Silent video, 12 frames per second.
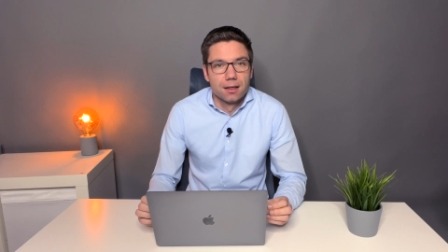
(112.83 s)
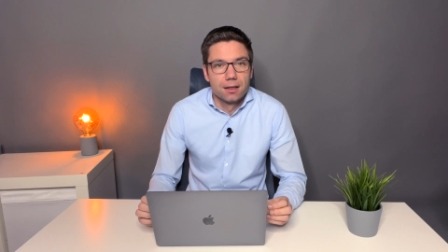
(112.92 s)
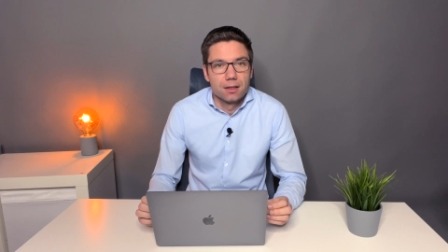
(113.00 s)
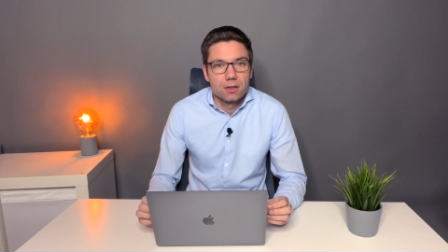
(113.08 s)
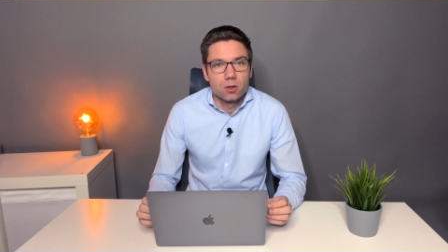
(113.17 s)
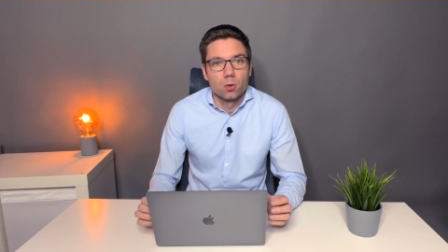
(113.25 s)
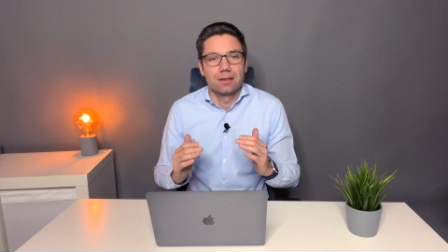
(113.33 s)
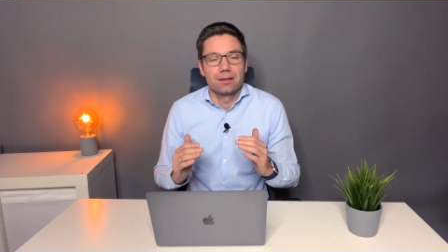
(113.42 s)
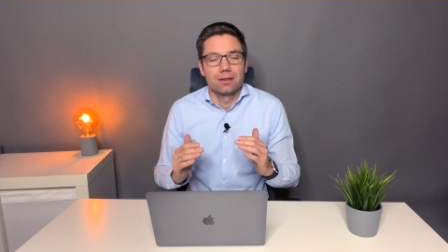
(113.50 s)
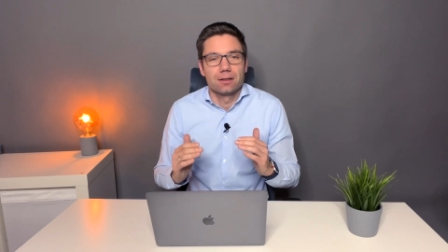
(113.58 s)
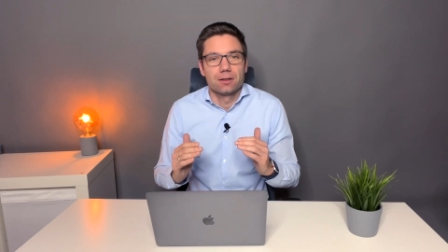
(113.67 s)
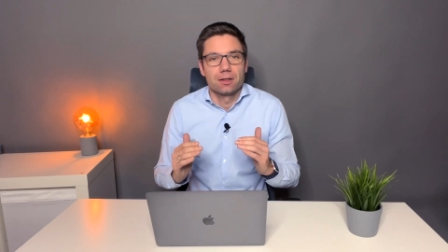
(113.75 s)
So
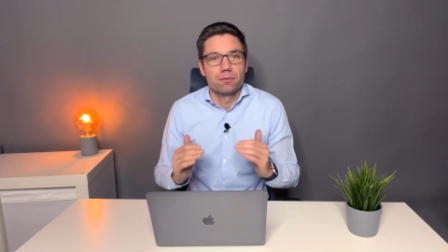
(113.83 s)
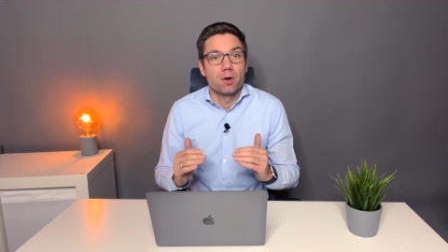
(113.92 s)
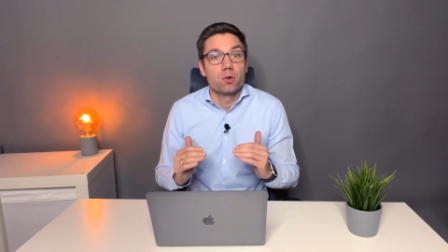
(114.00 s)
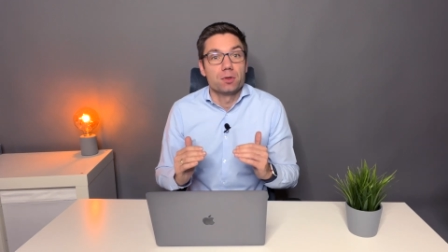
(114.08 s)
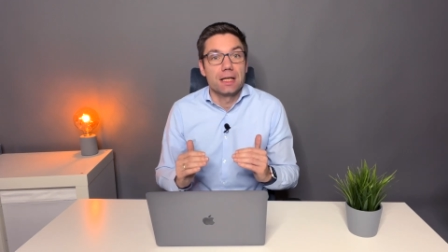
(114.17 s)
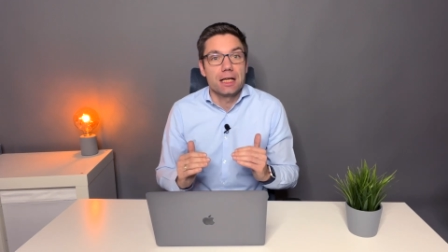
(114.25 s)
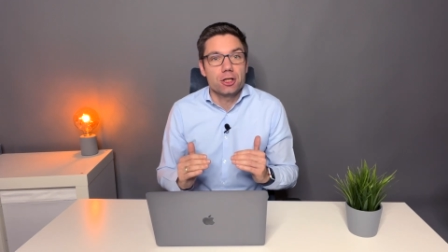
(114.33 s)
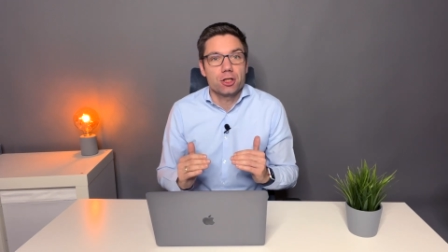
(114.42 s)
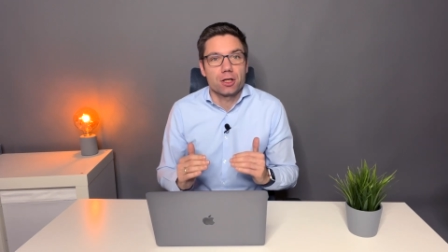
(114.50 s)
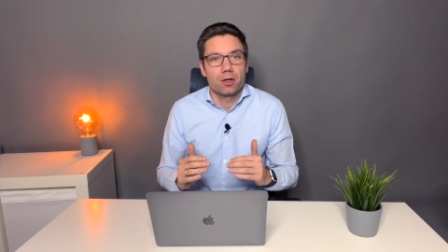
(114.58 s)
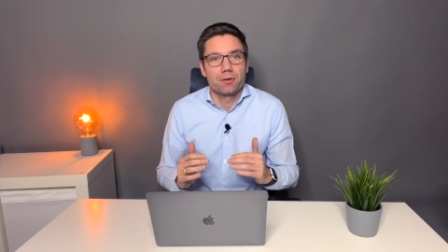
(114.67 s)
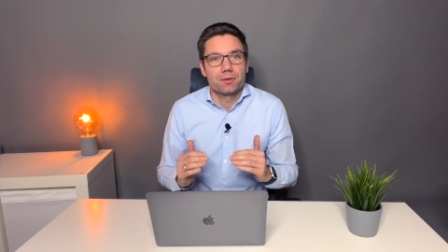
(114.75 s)
the
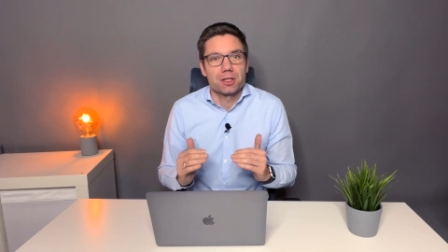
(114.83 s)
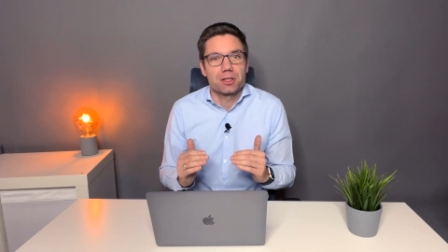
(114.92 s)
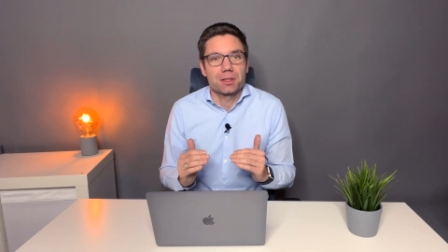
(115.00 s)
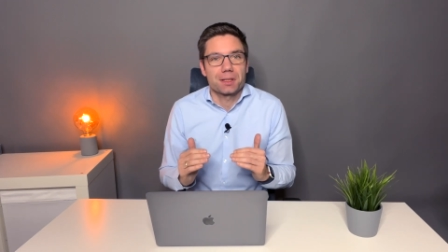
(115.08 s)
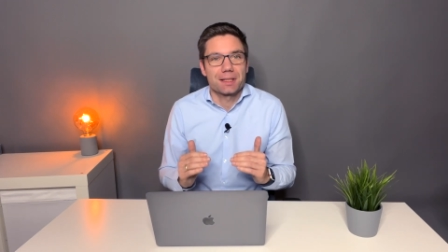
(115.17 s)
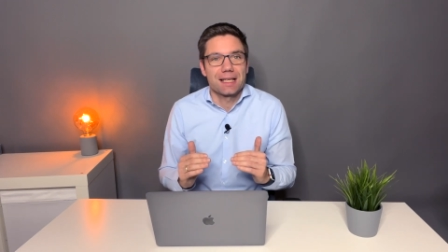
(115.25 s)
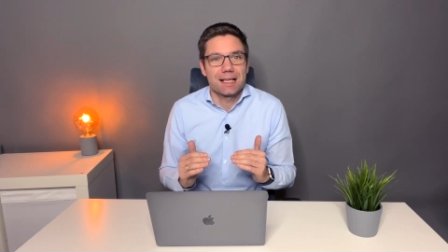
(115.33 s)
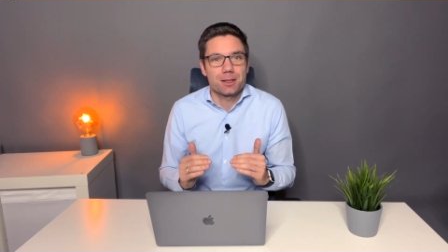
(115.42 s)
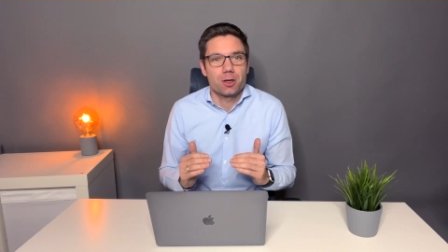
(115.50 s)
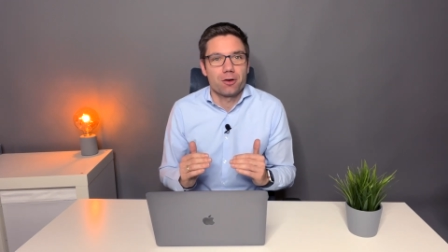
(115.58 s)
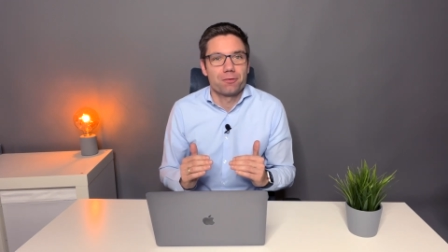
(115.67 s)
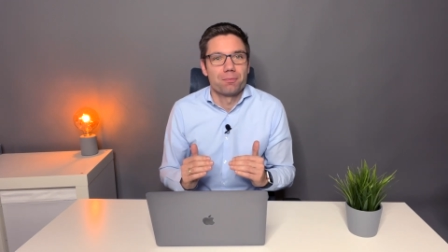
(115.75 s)
foundation of the success
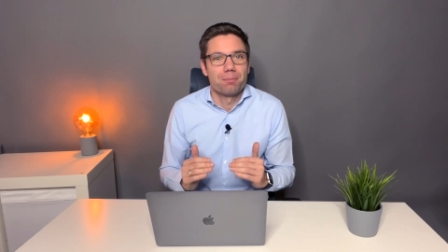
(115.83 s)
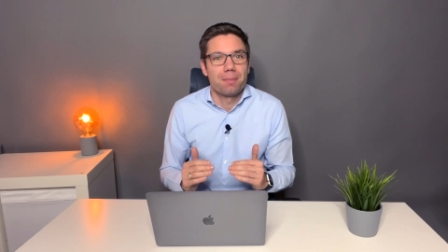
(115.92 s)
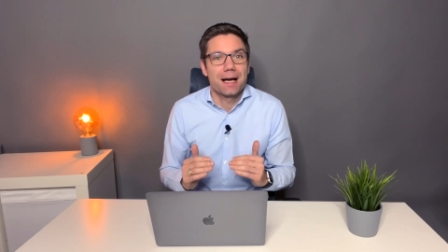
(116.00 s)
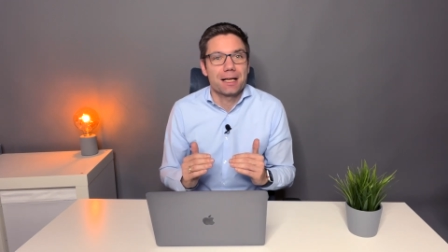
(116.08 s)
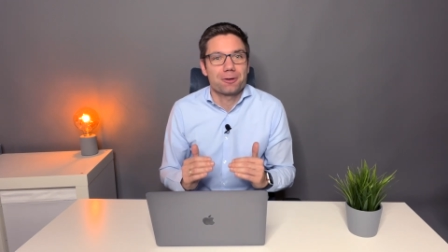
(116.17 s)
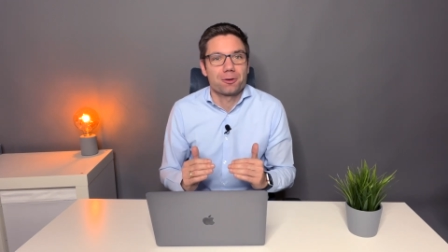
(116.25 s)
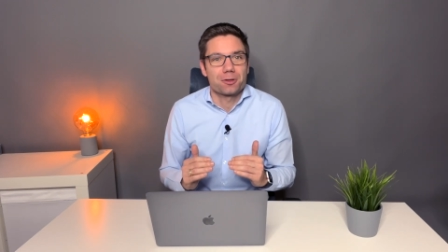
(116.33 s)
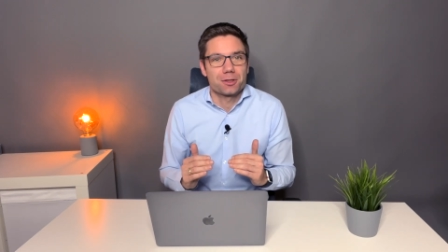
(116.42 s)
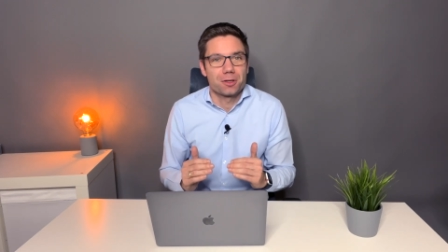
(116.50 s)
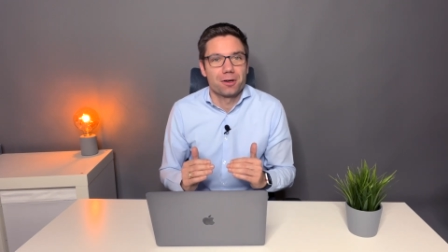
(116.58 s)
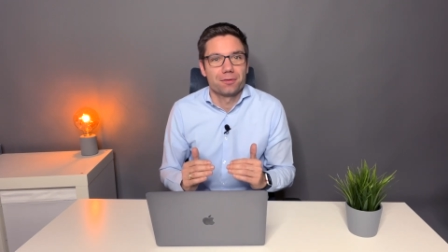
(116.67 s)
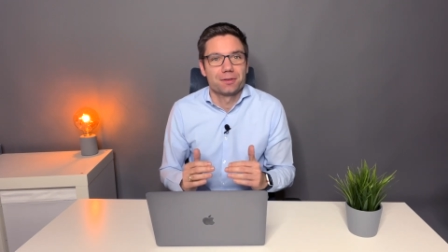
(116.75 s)
of
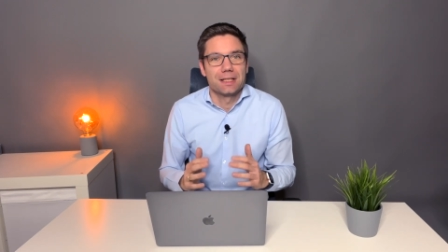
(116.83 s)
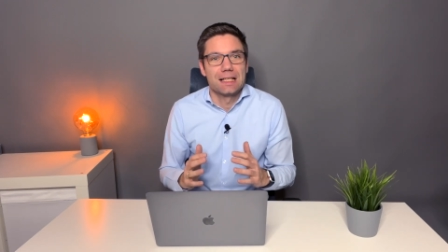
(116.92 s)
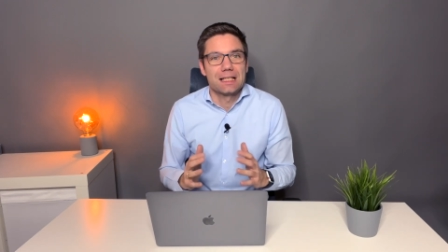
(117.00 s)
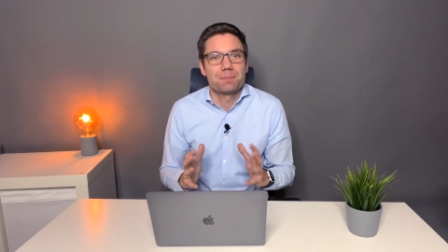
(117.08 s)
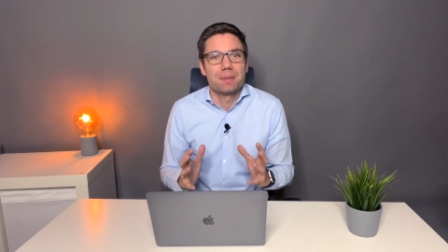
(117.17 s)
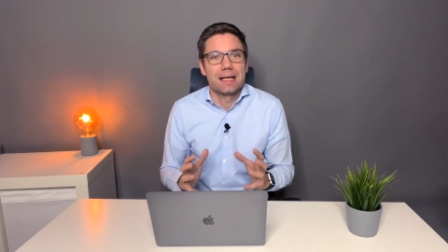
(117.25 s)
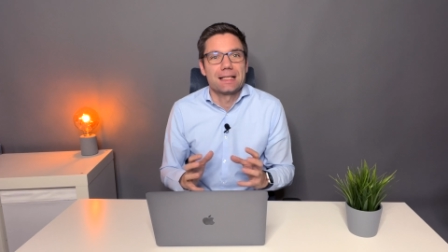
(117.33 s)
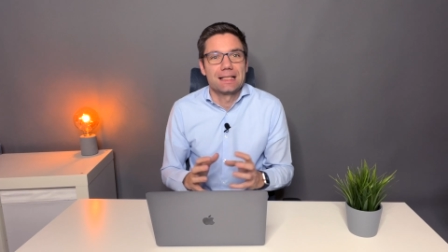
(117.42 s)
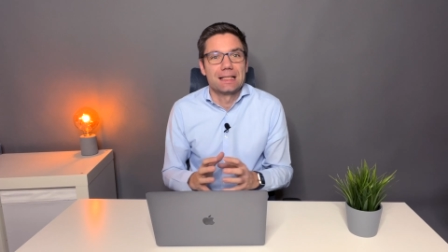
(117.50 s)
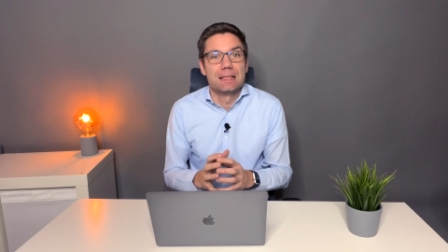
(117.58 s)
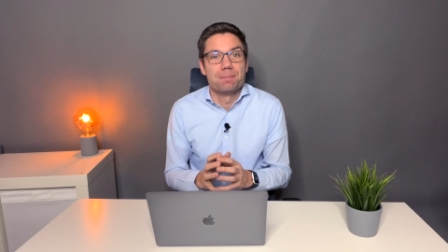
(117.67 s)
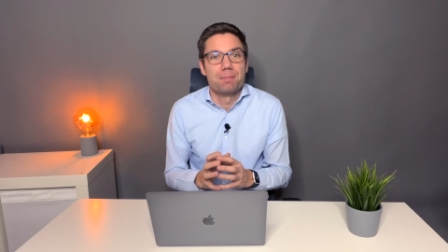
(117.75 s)
Microsoft is
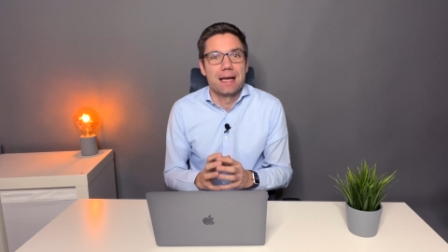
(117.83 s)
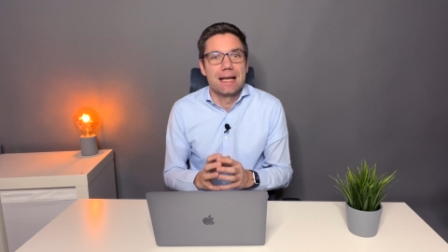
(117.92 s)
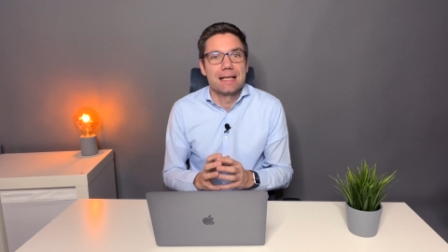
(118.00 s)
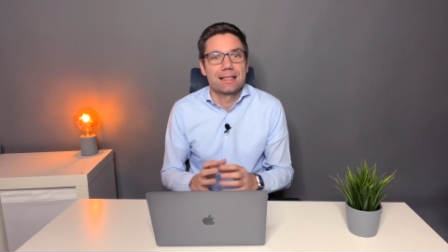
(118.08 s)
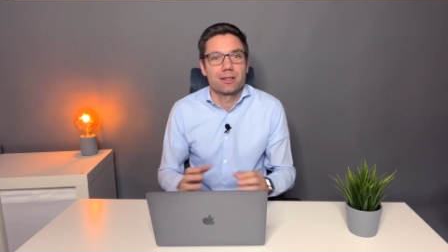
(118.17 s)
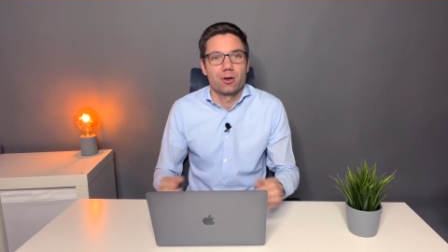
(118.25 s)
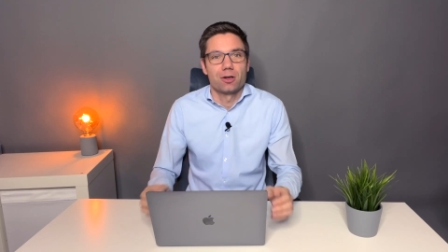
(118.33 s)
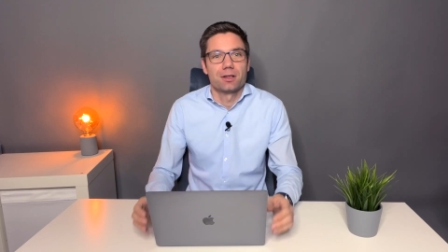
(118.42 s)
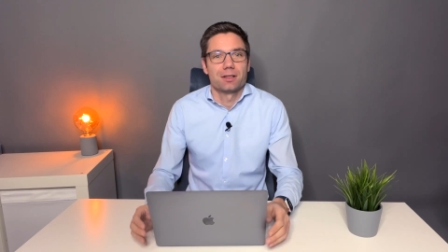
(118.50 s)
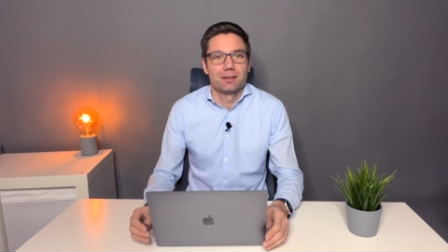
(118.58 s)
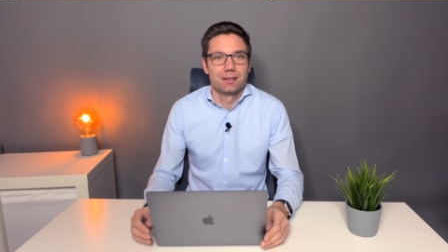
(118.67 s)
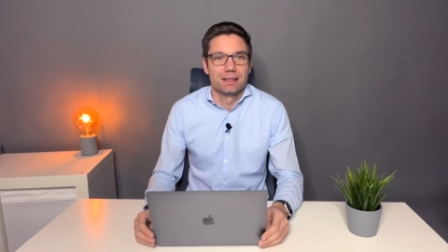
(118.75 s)
basically based
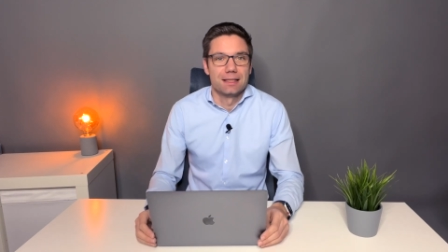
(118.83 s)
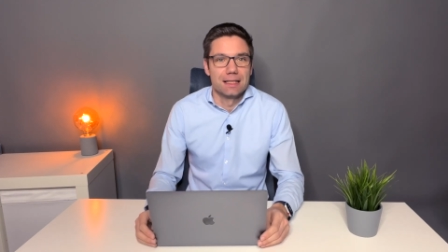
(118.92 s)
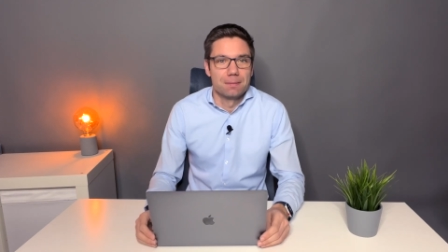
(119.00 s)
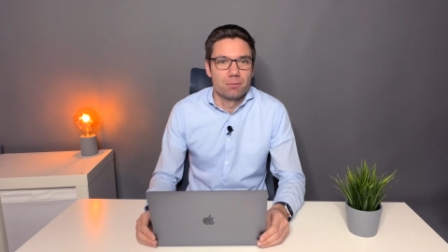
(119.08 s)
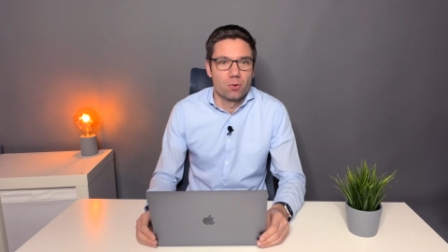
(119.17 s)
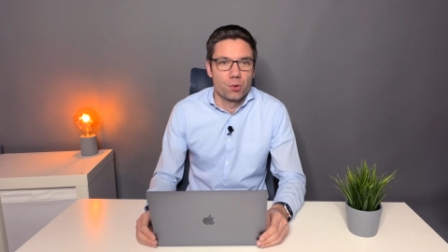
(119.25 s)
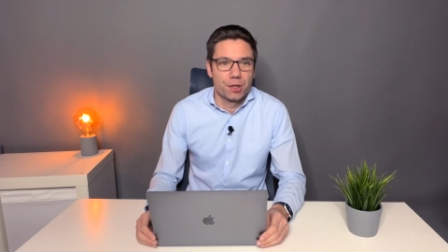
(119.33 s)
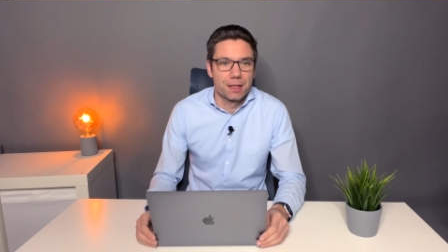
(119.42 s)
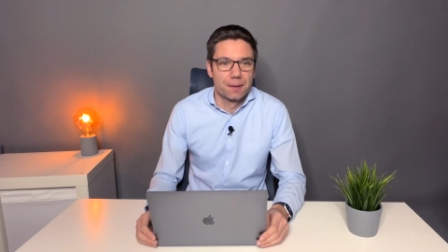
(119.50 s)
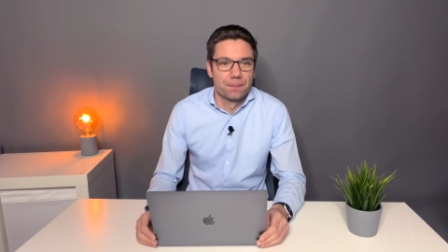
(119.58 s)
on deep work.